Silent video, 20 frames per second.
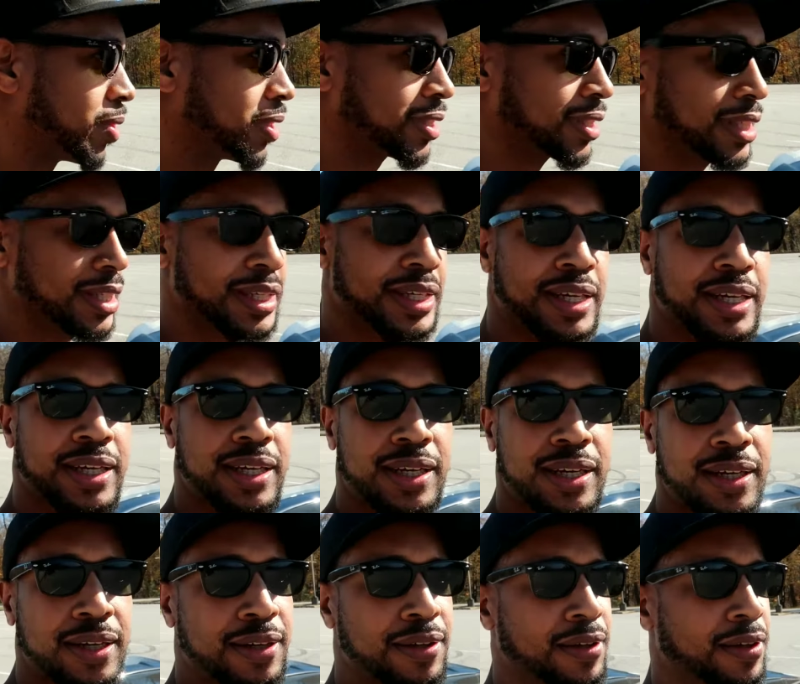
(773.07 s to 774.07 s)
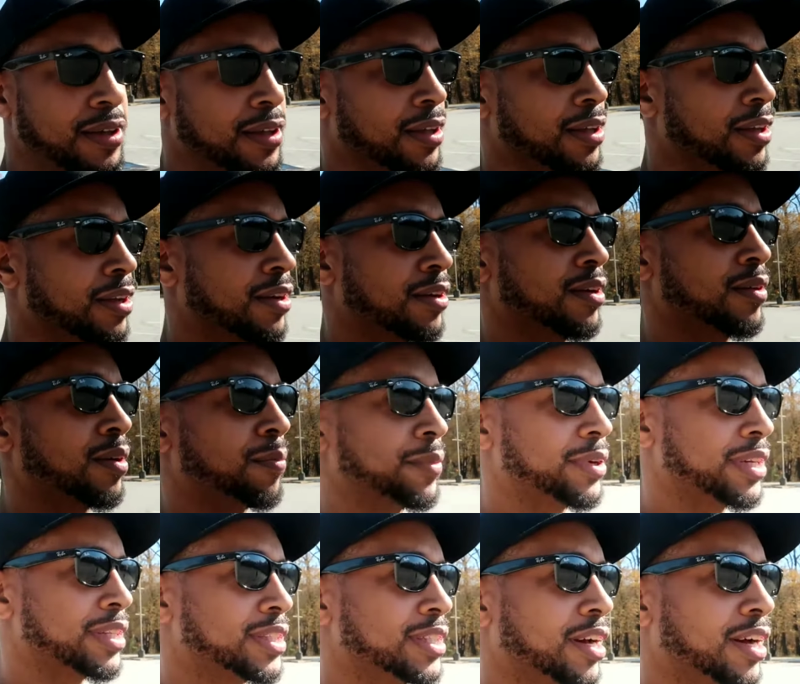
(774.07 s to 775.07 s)
once he get here, I'm
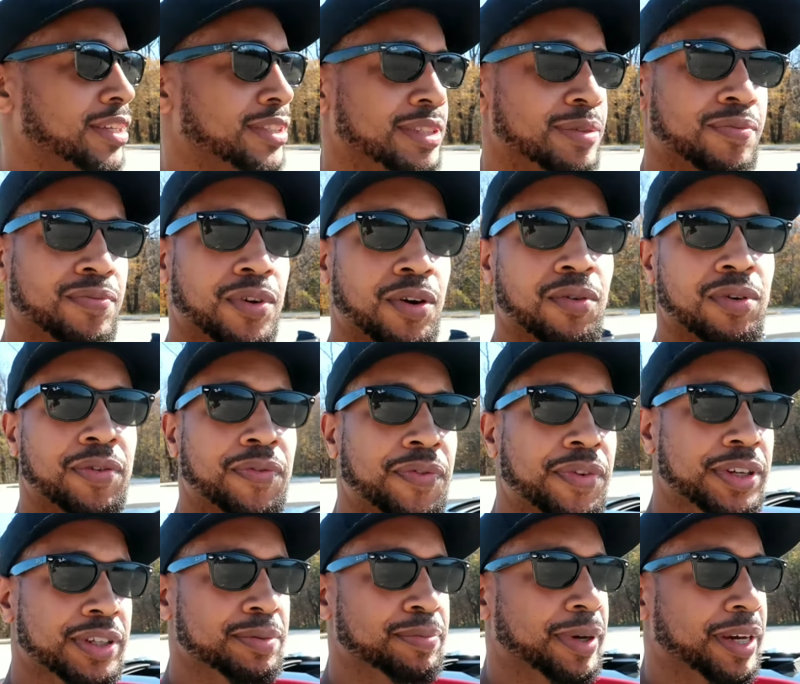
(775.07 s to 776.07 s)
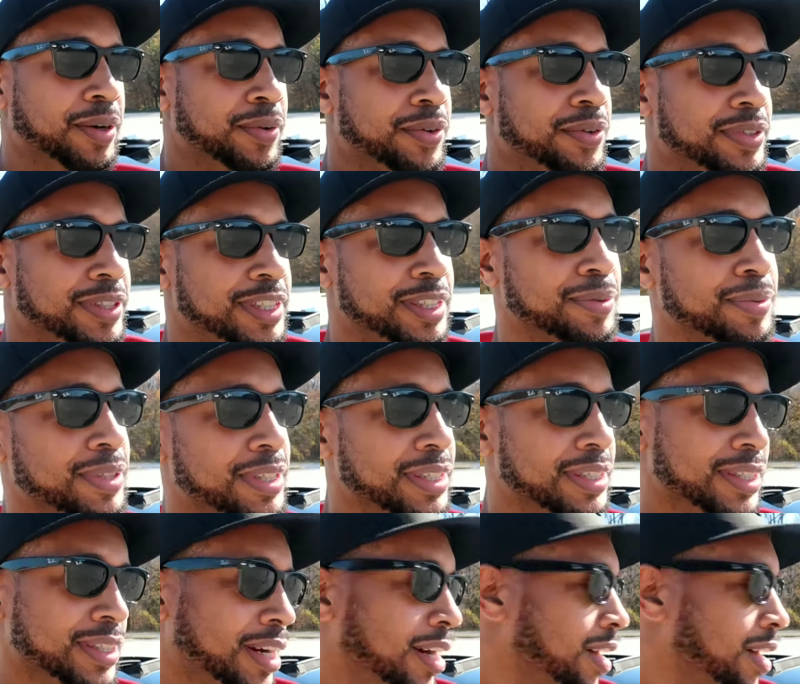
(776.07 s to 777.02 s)
going to get y'all some rolling footage, man. We're going to see what these